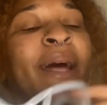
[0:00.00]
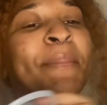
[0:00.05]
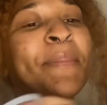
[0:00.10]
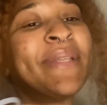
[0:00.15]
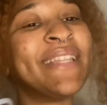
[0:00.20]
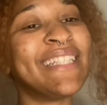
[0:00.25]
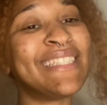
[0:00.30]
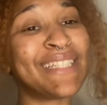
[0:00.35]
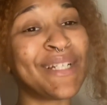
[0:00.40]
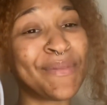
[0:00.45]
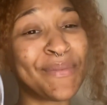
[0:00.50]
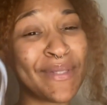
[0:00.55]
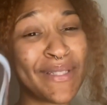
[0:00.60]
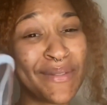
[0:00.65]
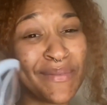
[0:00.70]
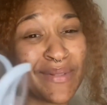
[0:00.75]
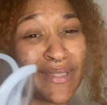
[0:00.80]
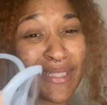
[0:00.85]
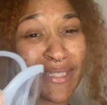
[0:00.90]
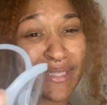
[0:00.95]
But these are really,
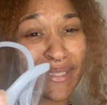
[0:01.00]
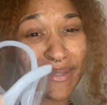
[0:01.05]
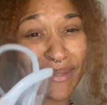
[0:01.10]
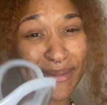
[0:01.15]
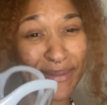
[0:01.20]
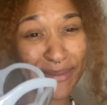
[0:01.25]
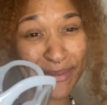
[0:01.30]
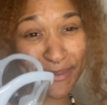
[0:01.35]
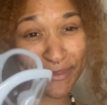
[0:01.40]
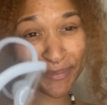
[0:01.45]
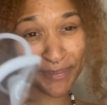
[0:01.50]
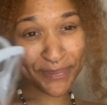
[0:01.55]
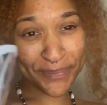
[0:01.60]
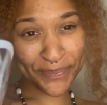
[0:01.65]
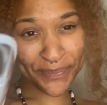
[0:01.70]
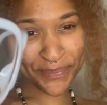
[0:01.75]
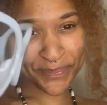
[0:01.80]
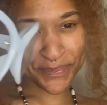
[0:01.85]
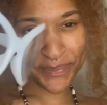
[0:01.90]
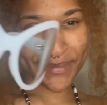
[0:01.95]
really cute.
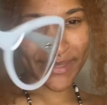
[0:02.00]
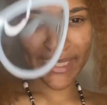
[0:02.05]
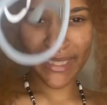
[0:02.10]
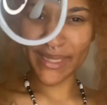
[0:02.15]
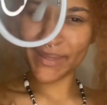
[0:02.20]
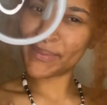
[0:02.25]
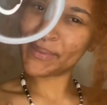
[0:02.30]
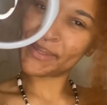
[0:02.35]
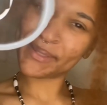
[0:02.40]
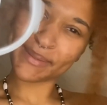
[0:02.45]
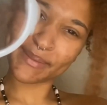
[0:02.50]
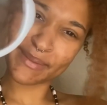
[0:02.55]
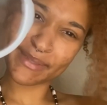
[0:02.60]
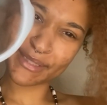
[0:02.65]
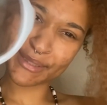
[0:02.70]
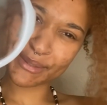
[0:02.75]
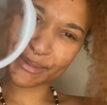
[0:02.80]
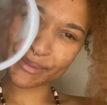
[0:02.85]
Cute, cute, cute.